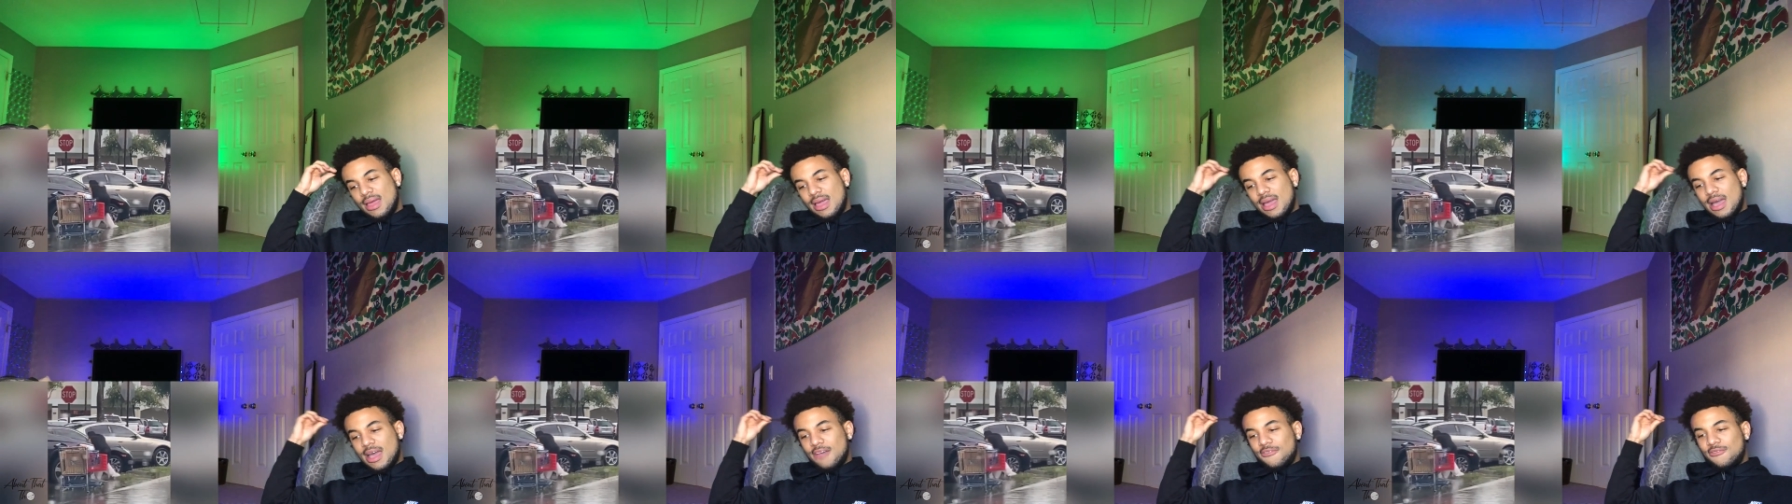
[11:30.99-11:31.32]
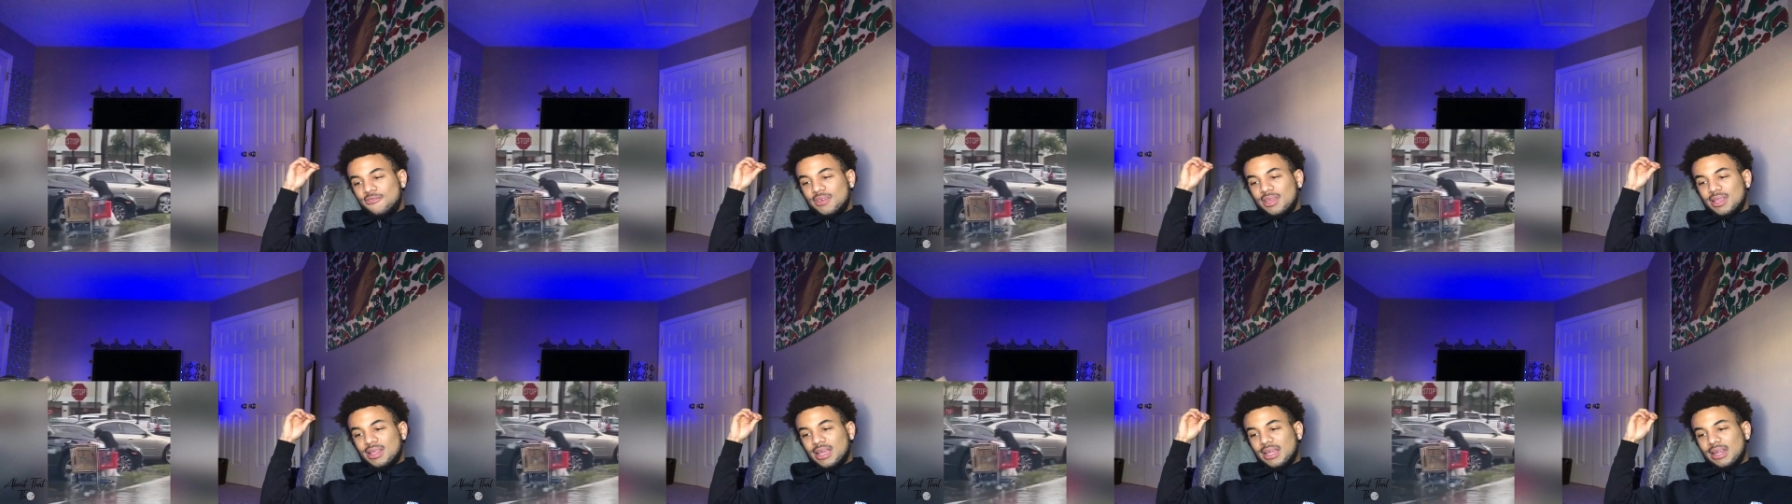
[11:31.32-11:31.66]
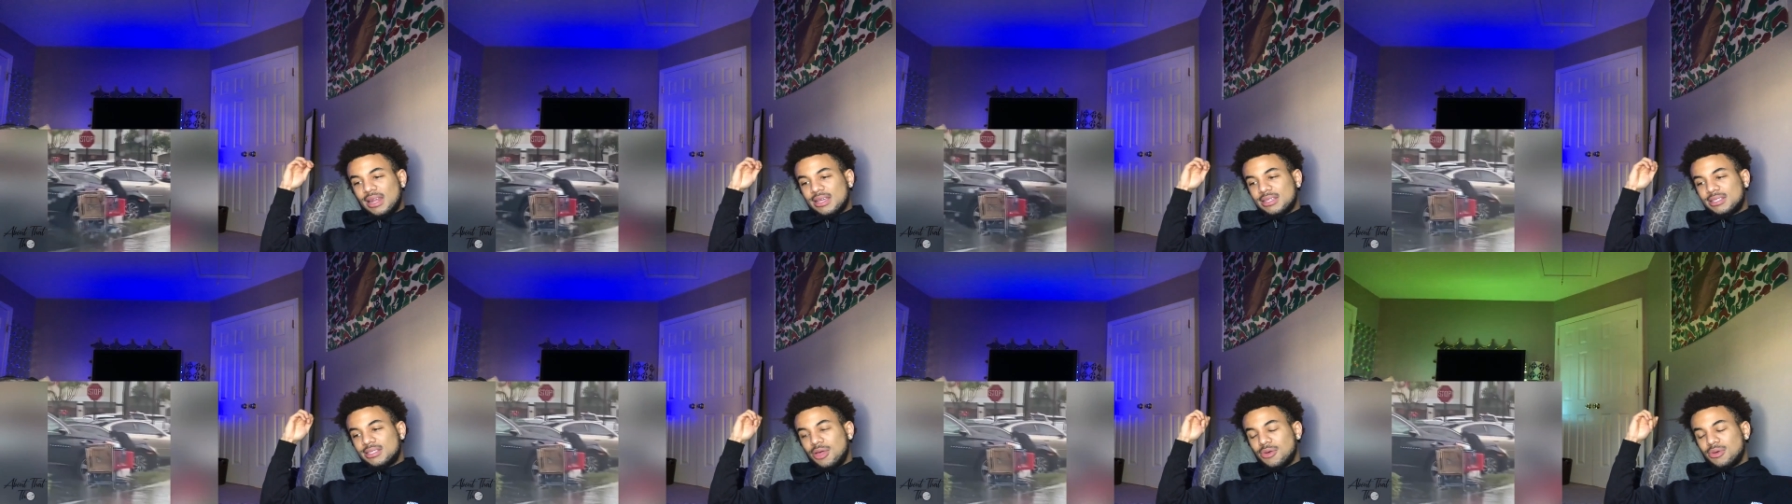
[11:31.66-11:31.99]
I feel like
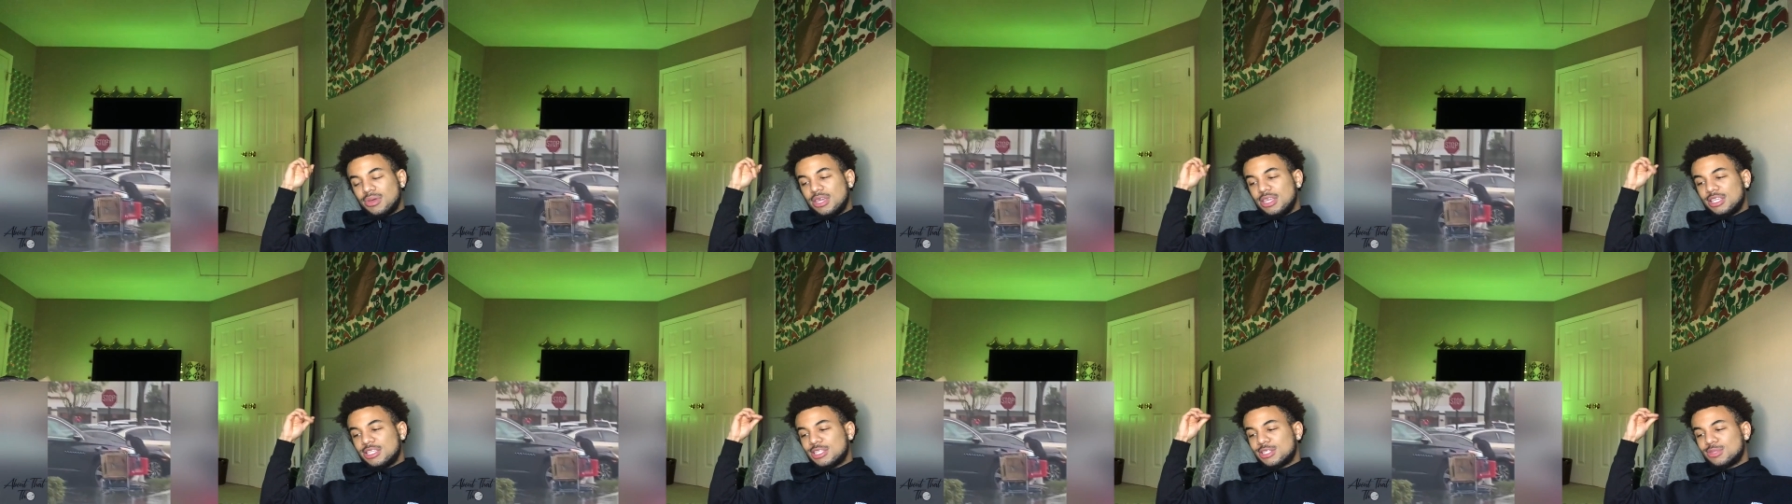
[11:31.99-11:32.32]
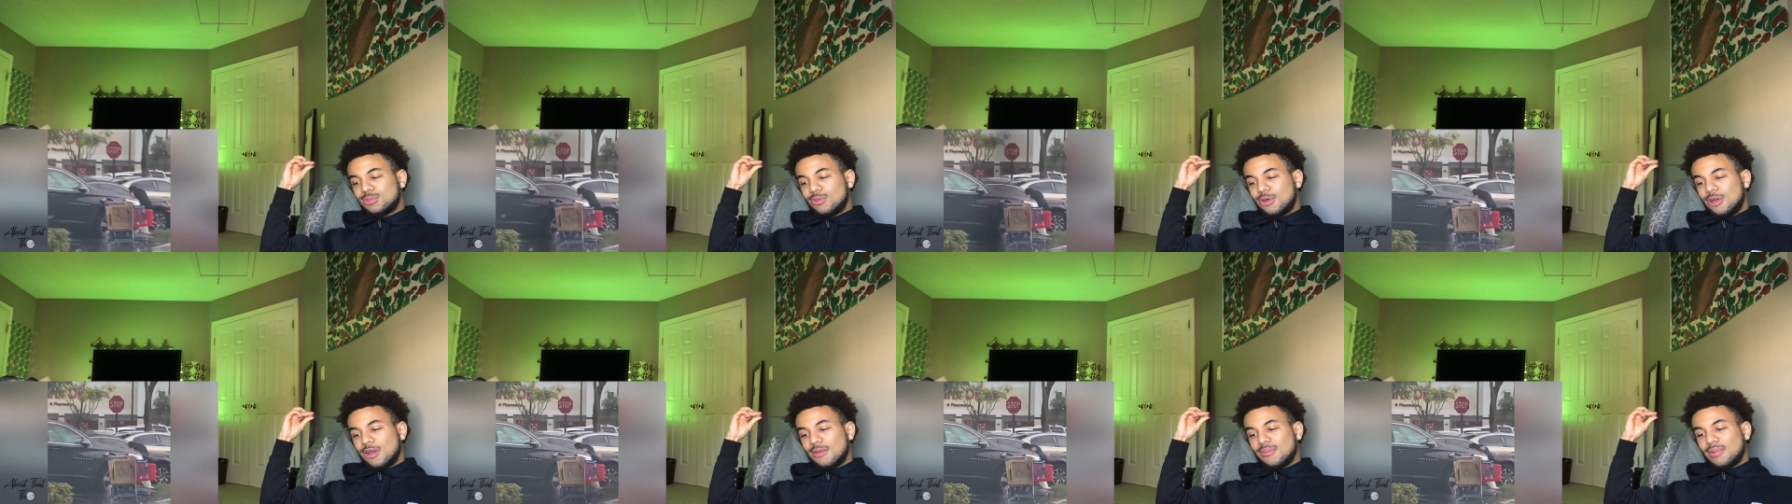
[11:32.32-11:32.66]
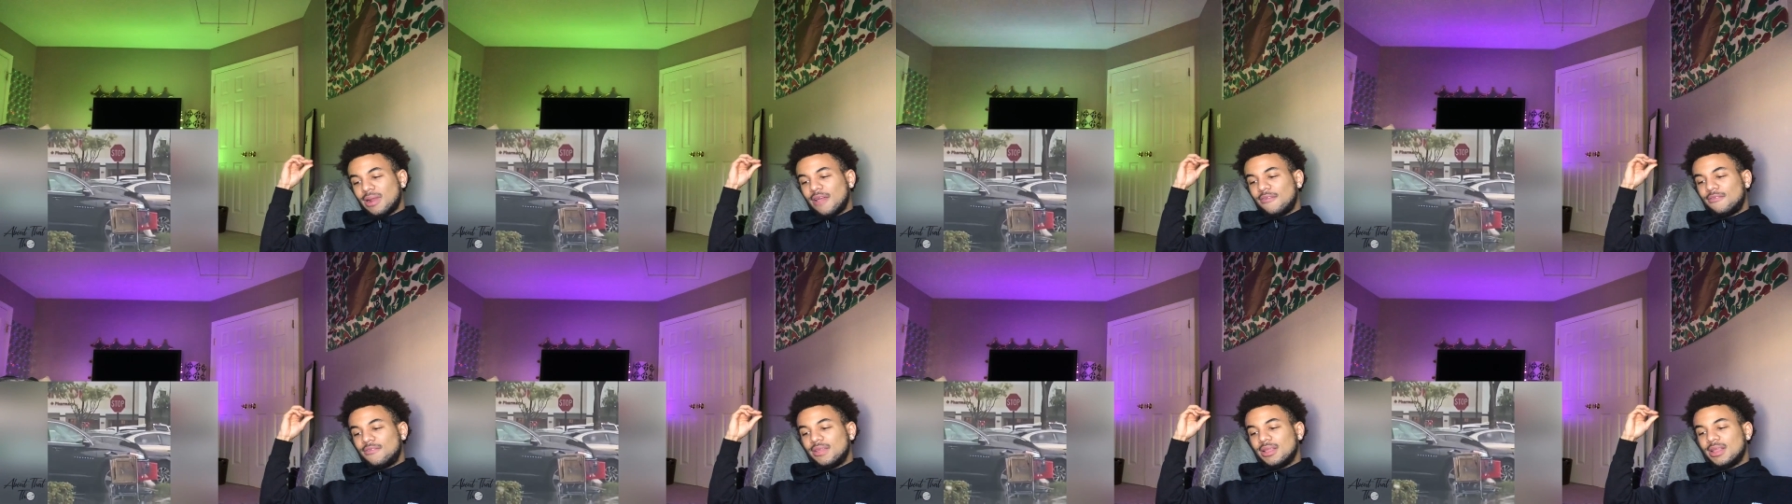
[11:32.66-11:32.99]
that's low-key smart, but
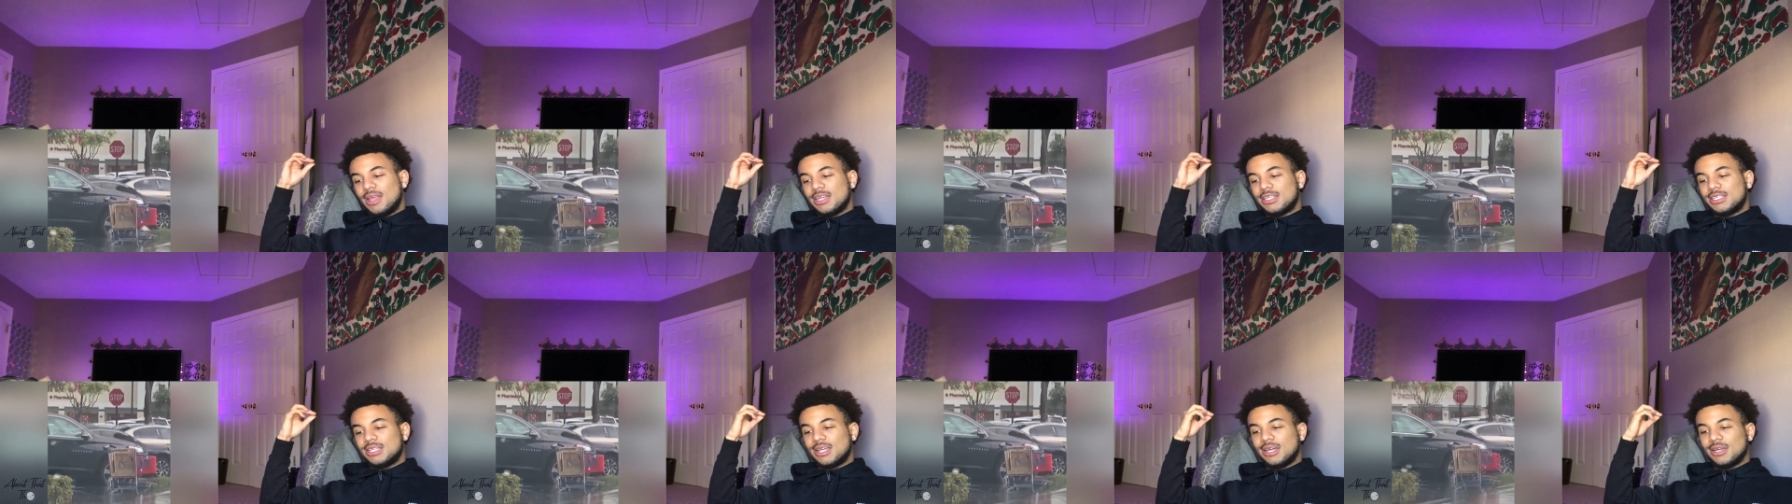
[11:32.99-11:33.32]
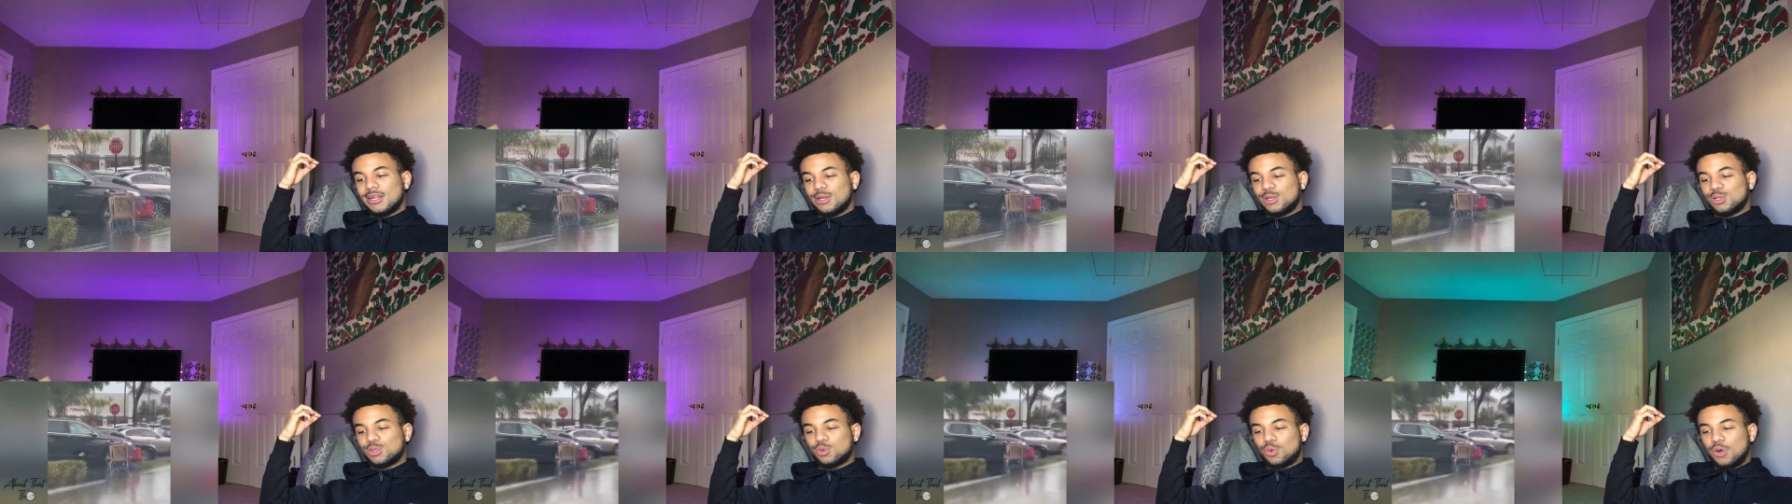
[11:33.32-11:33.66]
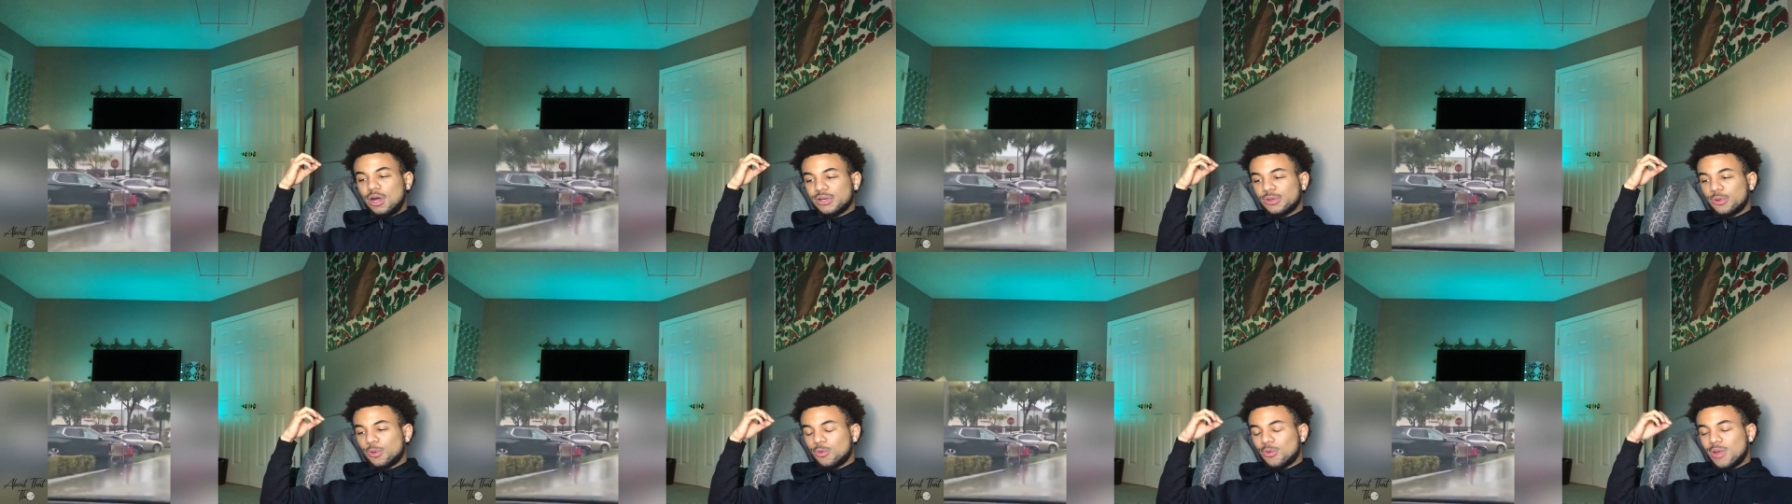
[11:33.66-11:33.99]
I feel like she could have just
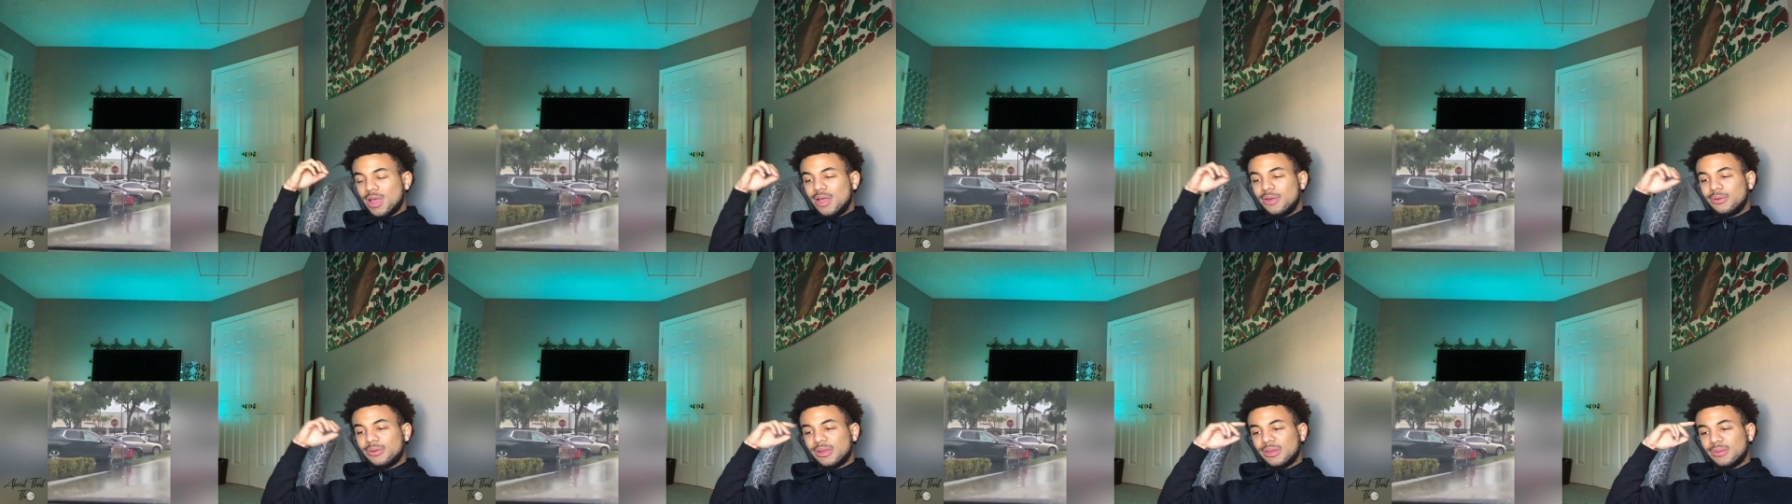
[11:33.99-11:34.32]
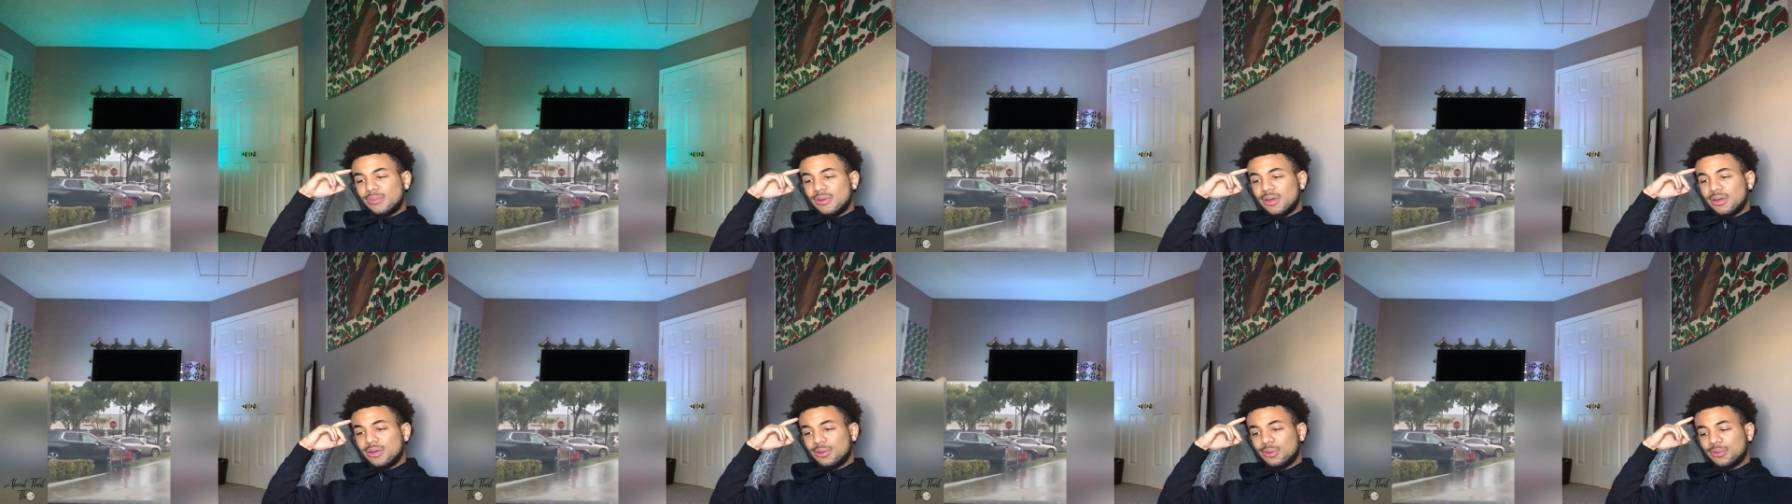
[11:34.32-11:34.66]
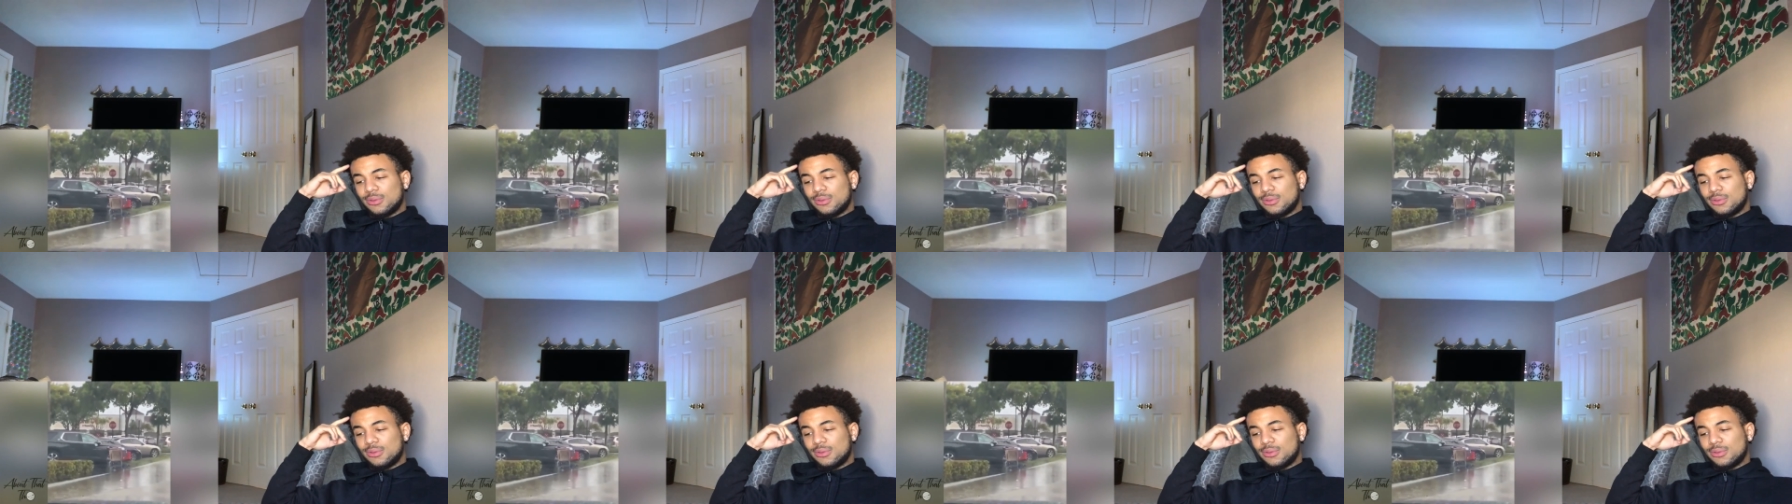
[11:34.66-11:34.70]
walked around it, bro.